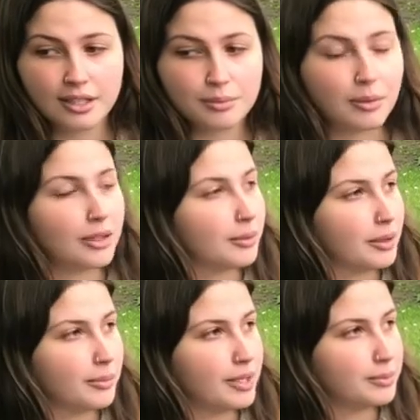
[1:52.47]
it's probably the
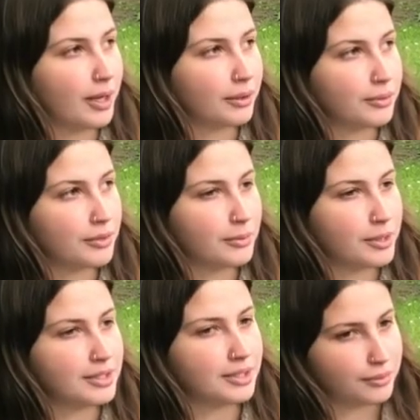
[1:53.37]
one I'm most proud of and the
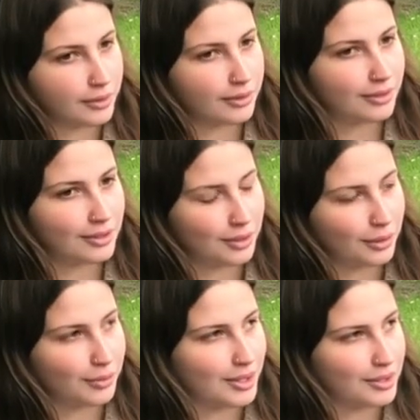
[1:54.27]
most different song
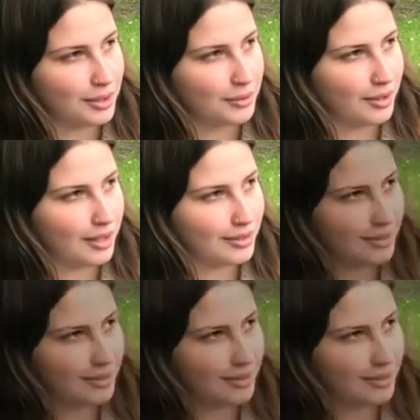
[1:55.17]
I've written so far.